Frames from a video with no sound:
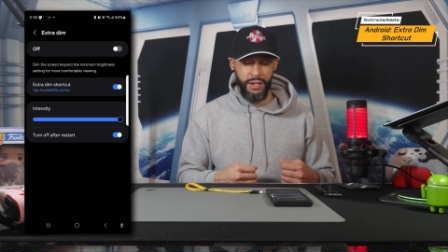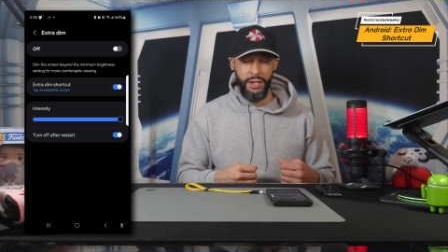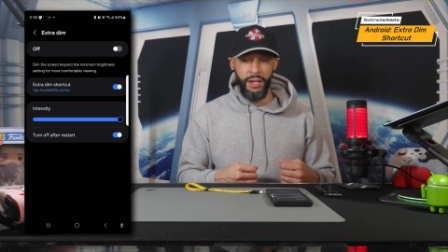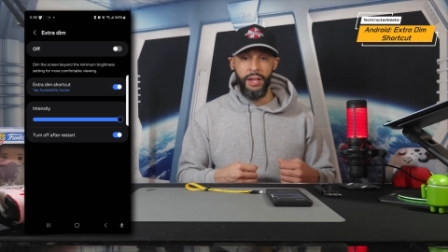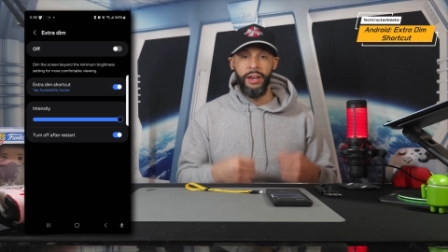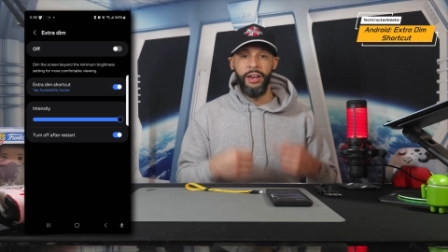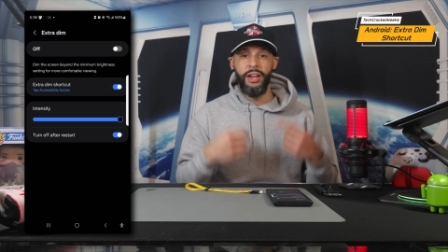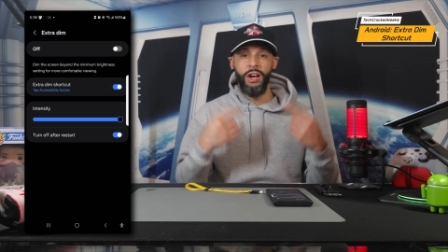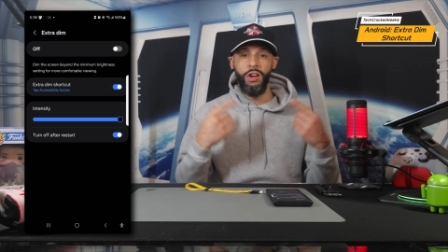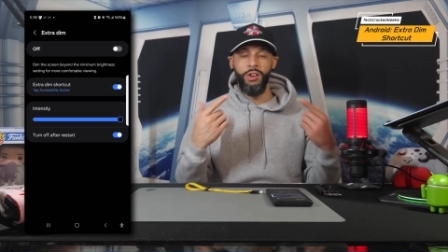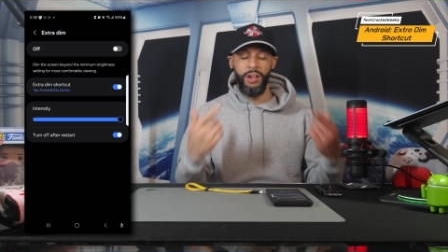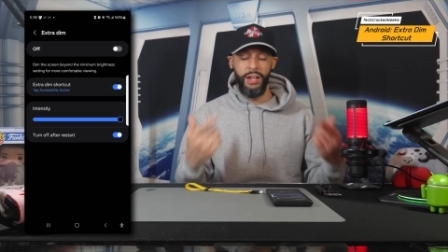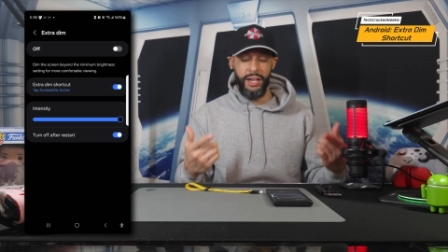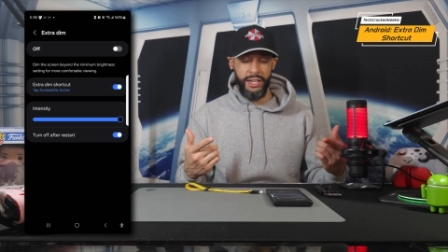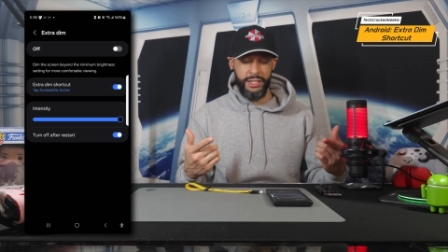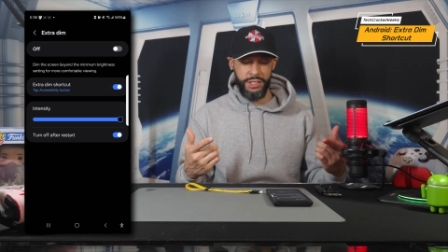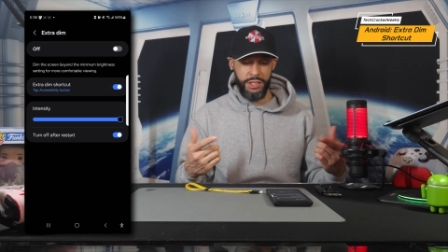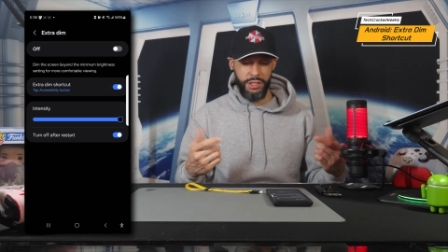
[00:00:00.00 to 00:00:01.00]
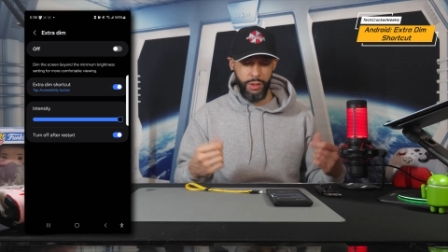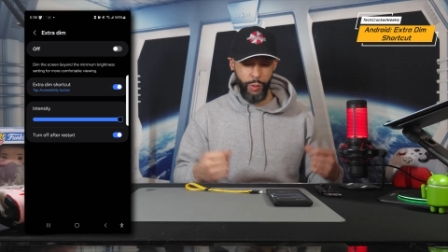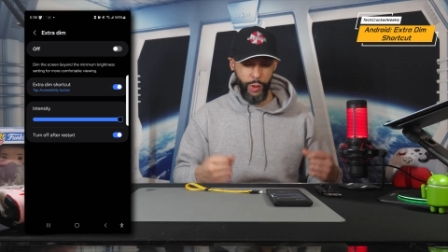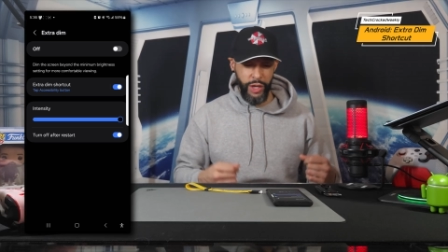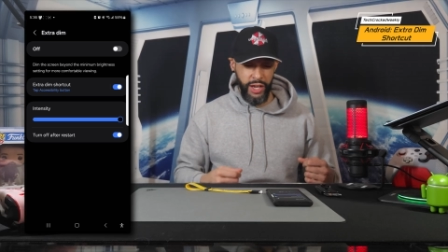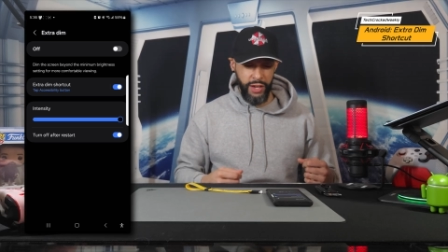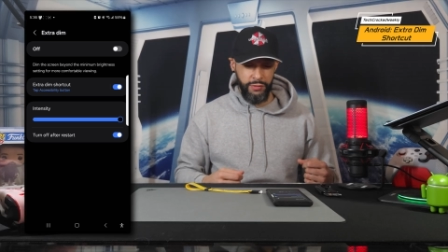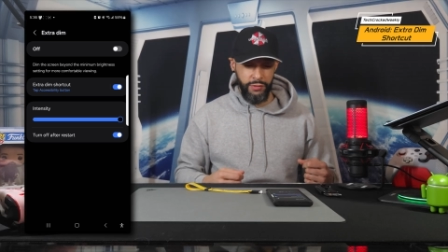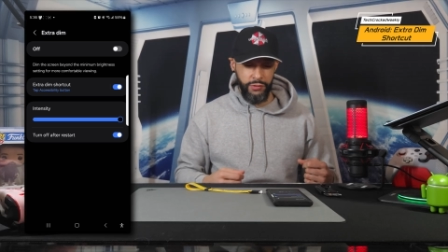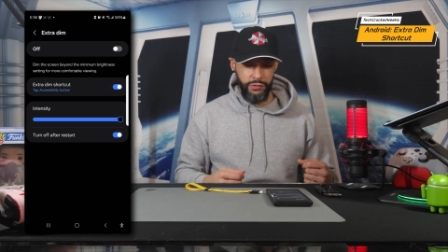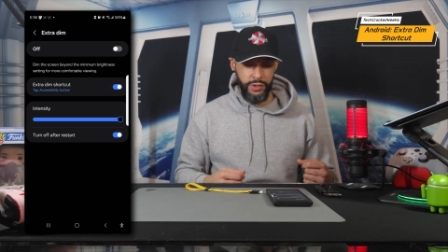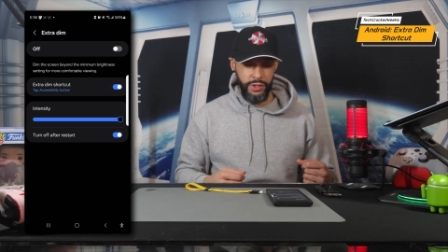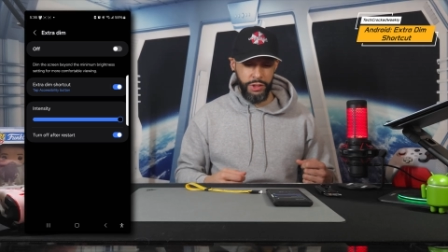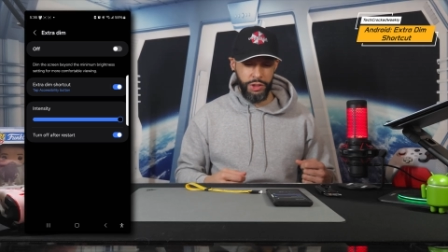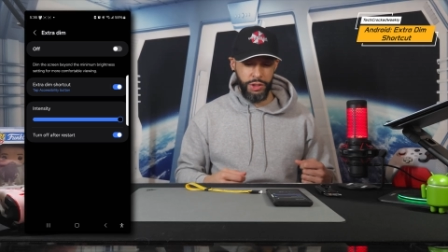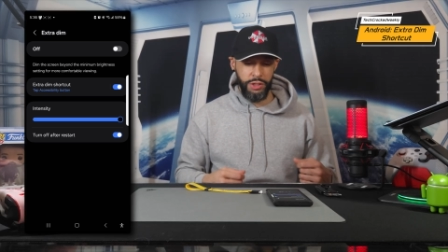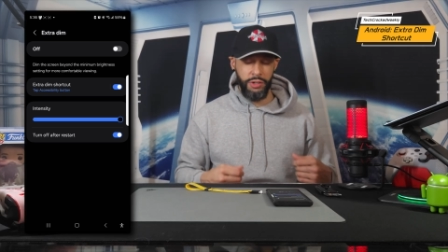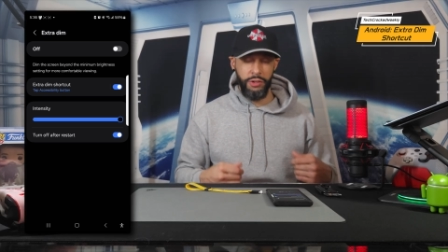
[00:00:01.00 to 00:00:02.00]
Now lastly, we have a
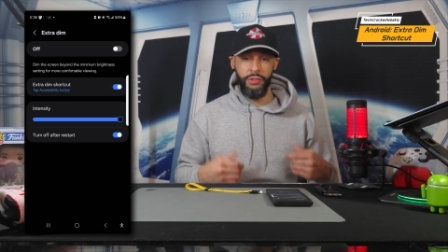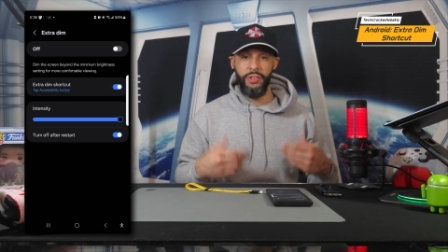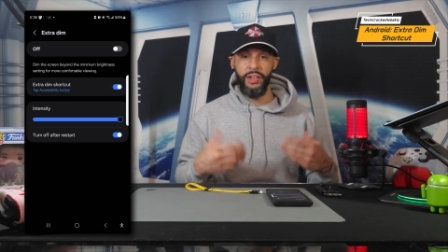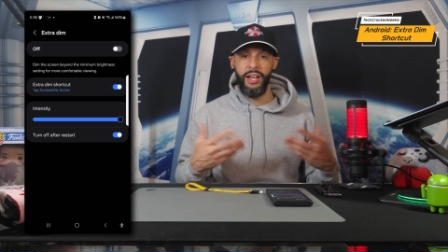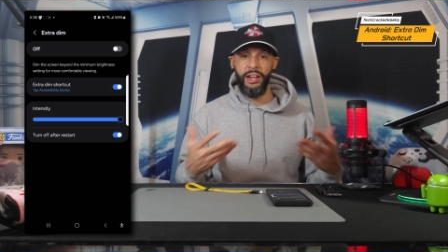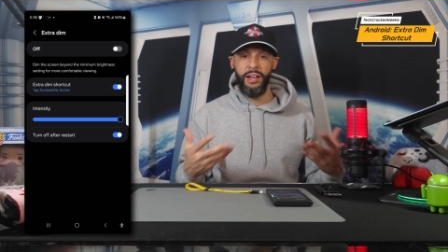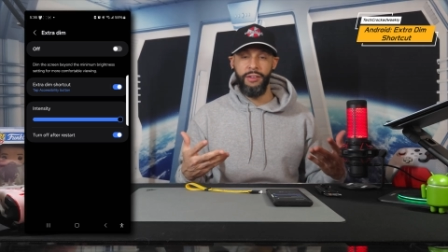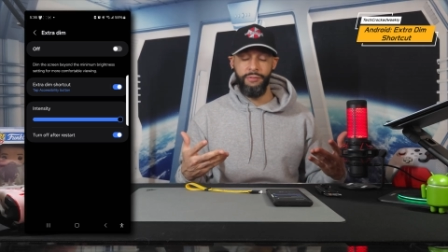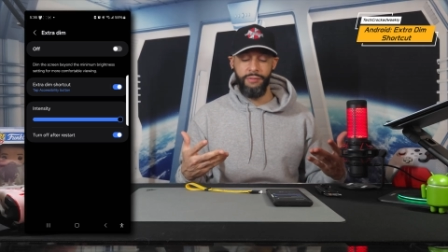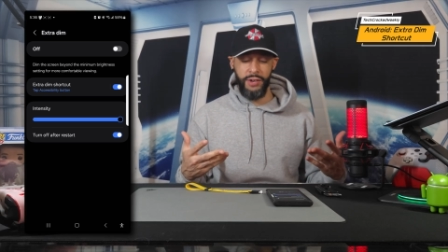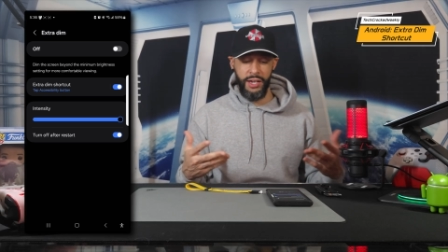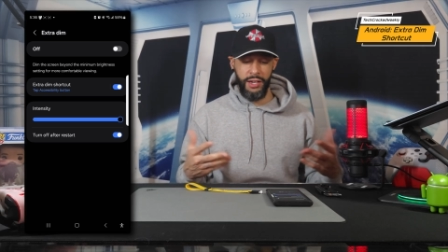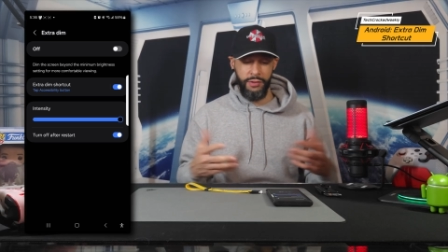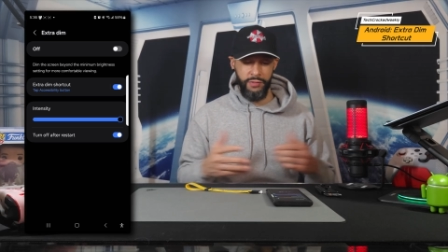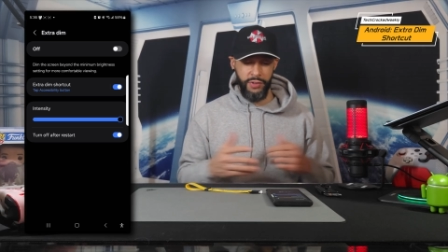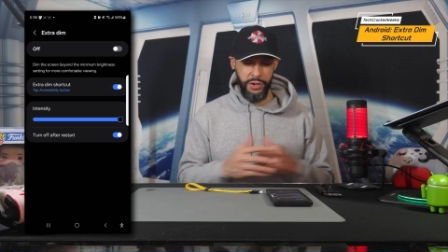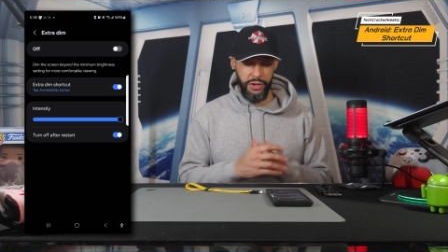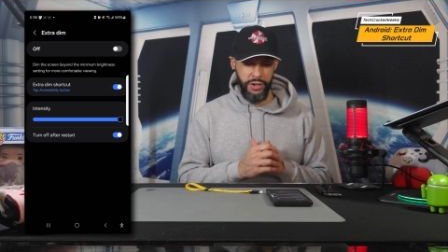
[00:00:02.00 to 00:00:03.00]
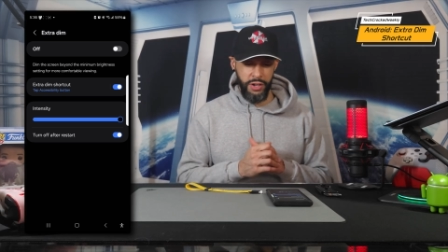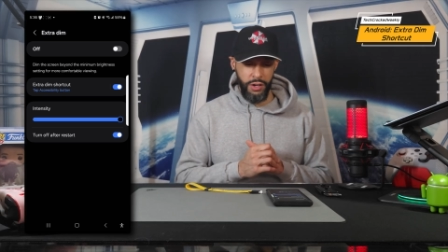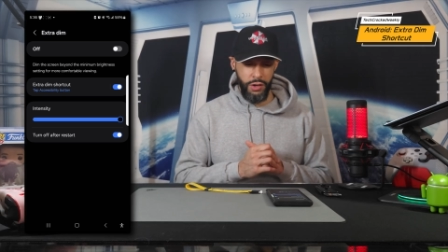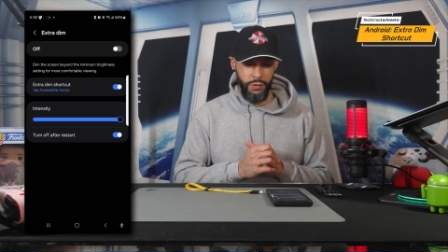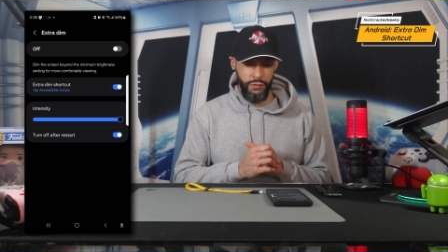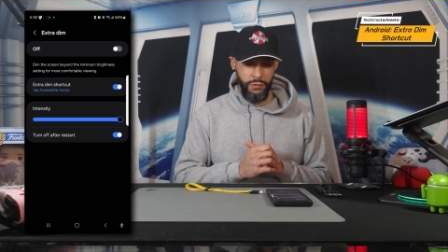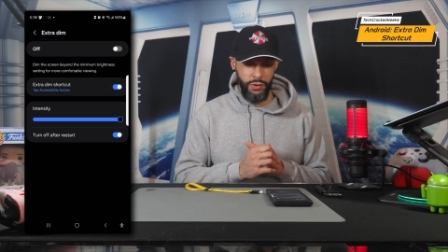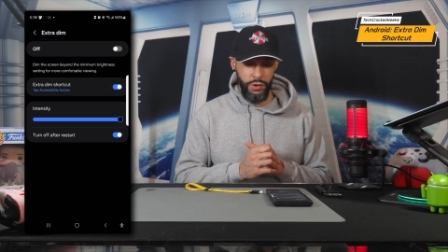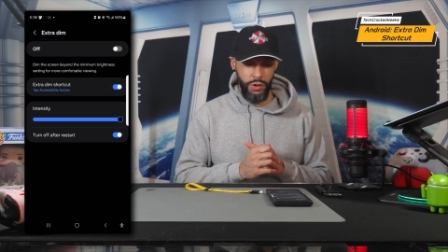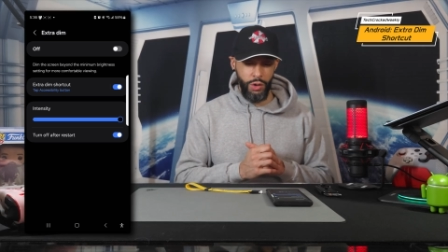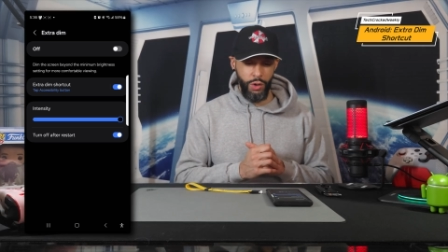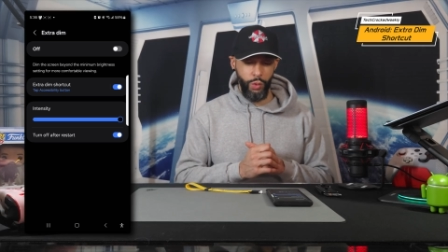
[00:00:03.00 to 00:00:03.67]
feature that I find very helpful.